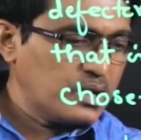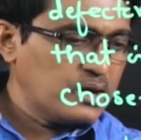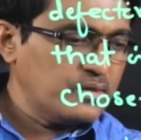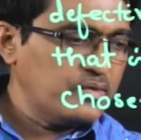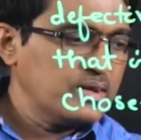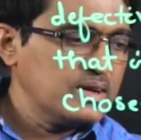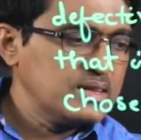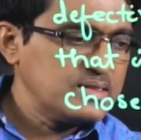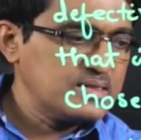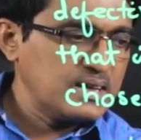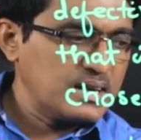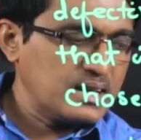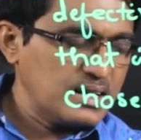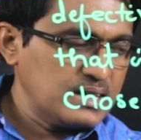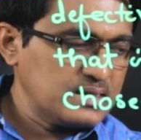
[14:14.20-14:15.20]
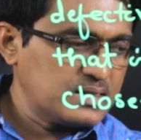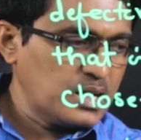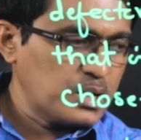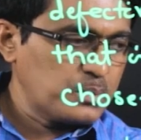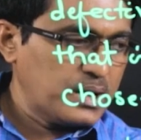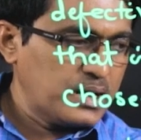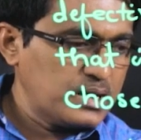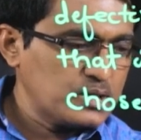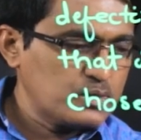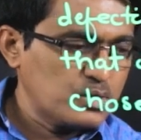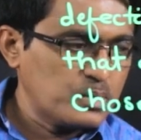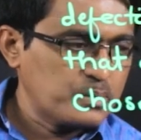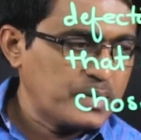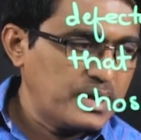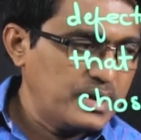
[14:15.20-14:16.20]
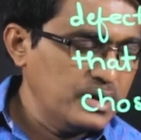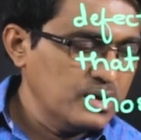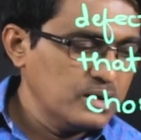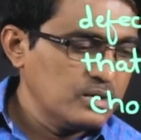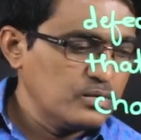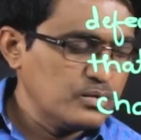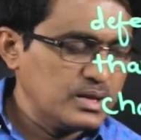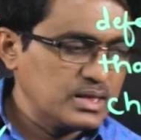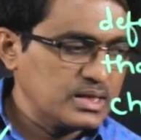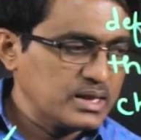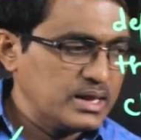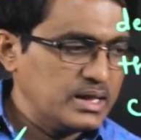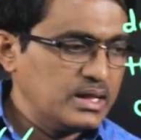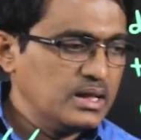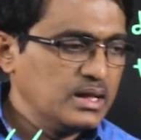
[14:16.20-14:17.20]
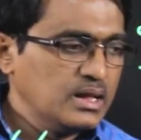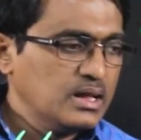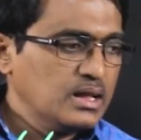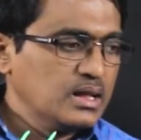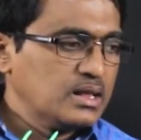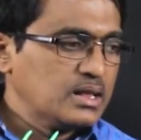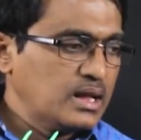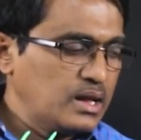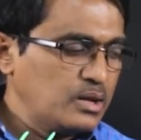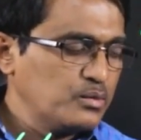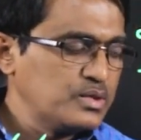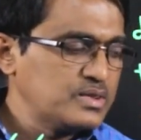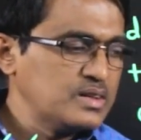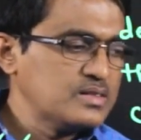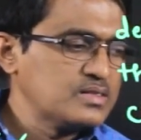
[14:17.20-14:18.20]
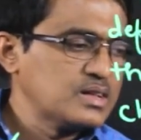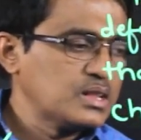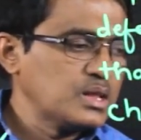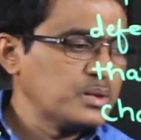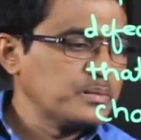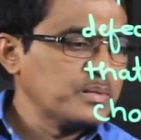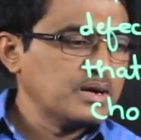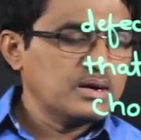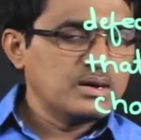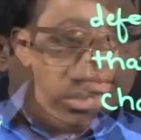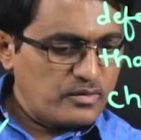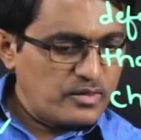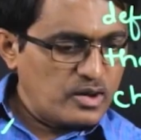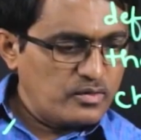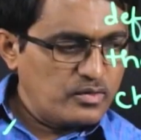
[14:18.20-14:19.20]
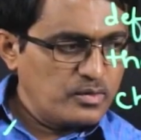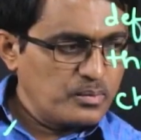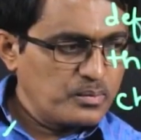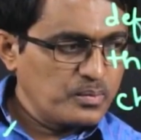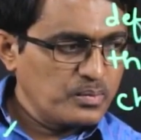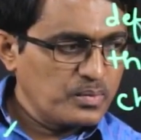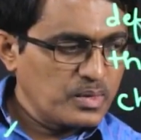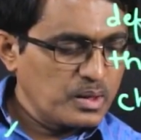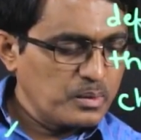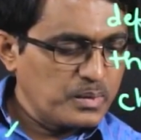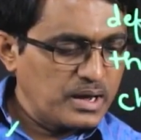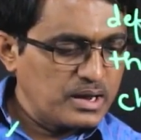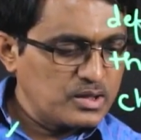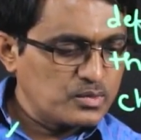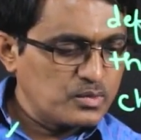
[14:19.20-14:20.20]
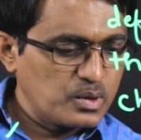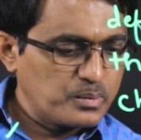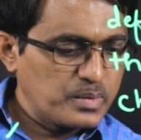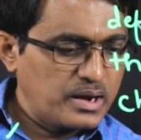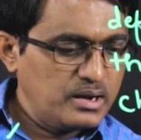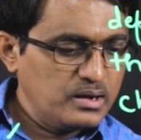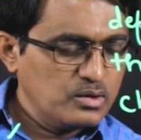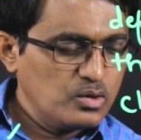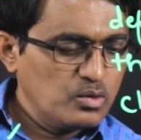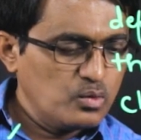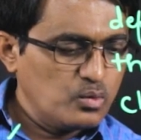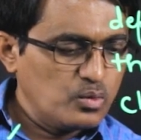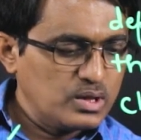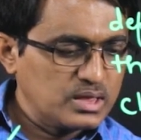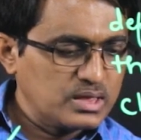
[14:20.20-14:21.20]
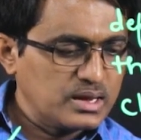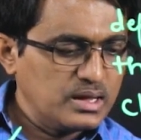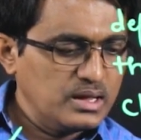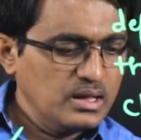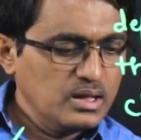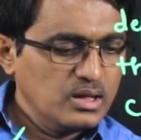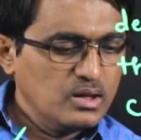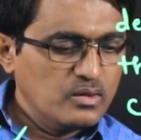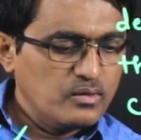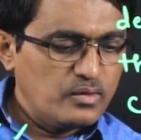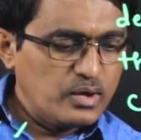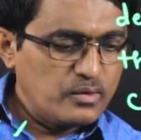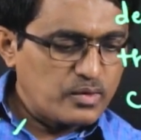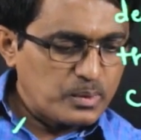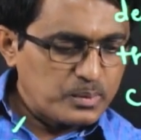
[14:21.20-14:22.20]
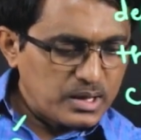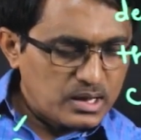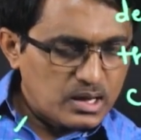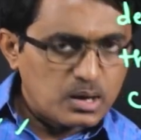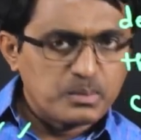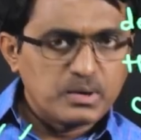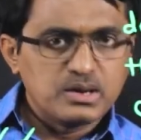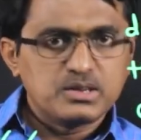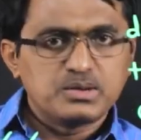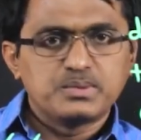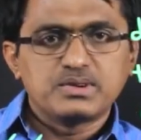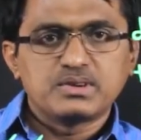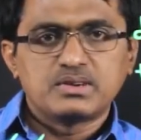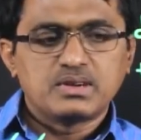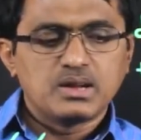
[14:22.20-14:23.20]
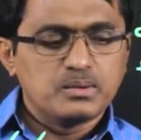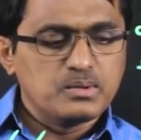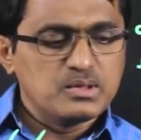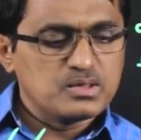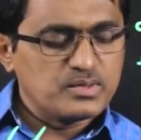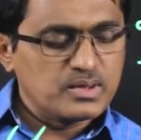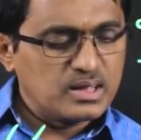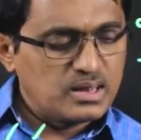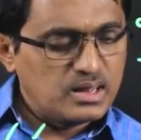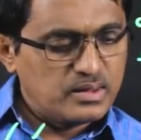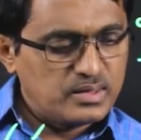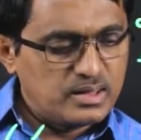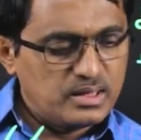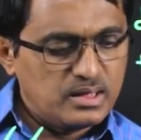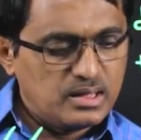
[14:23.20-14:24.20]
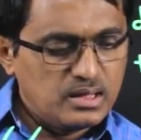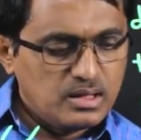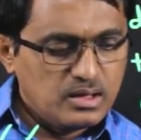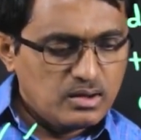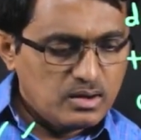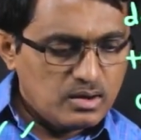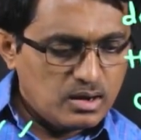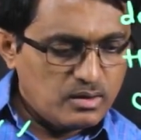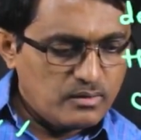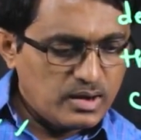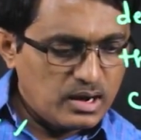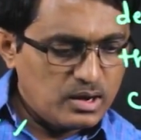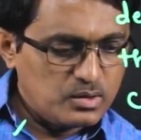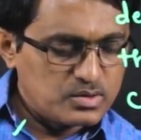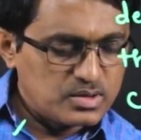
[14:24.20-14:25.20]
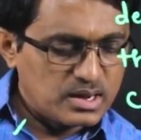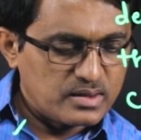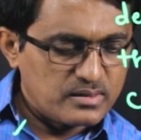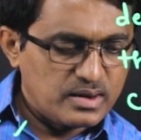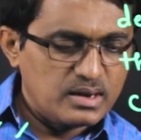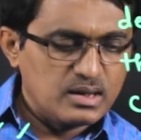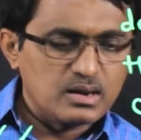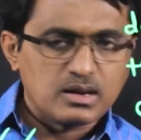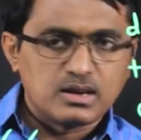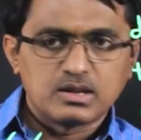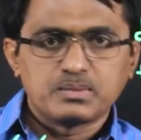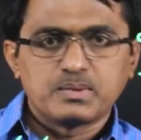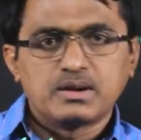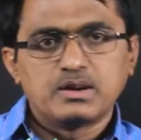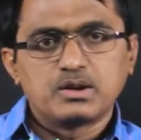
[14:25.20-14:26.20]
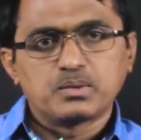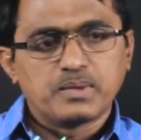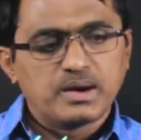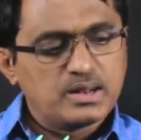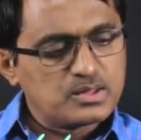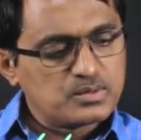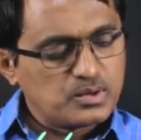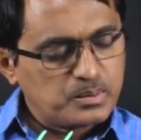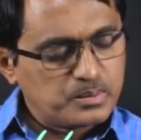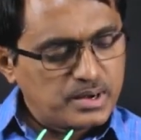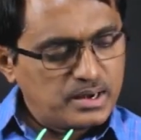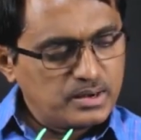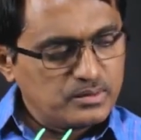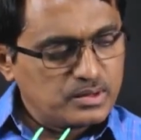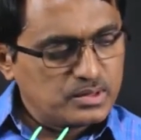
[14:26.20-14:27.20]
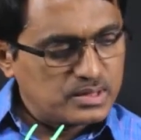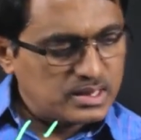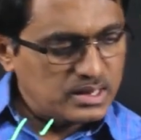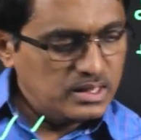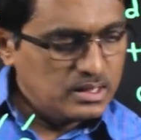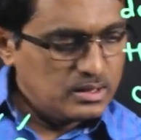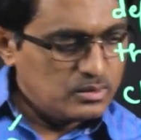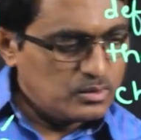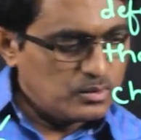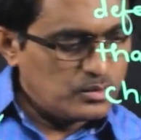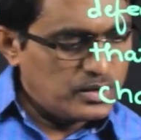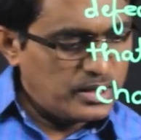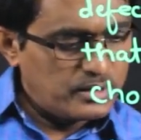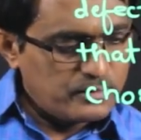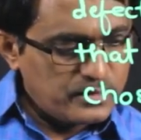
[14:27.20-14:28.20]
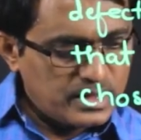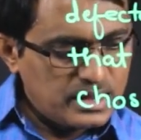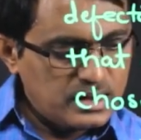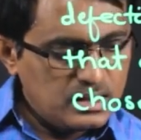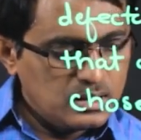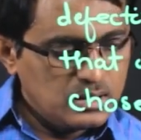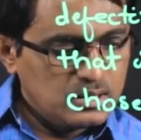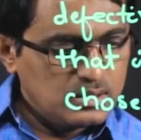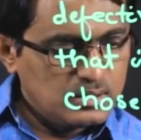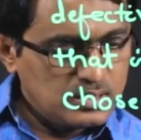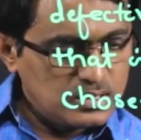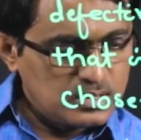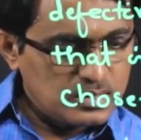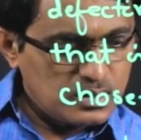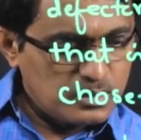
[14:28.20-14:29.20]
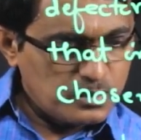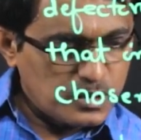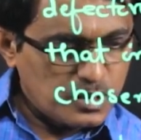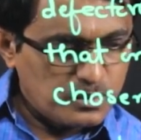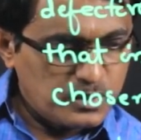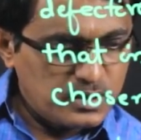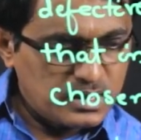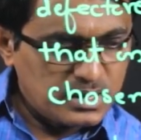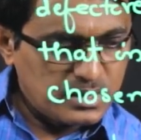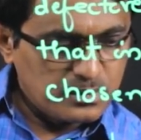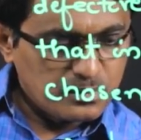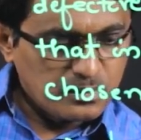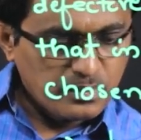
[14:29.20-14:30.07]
of z less than minus 1.13, then which is nothing but f of minus 1.13, where from the normal distribution tables we can have the values required are corresponding to minus 1.13, where we get this probability.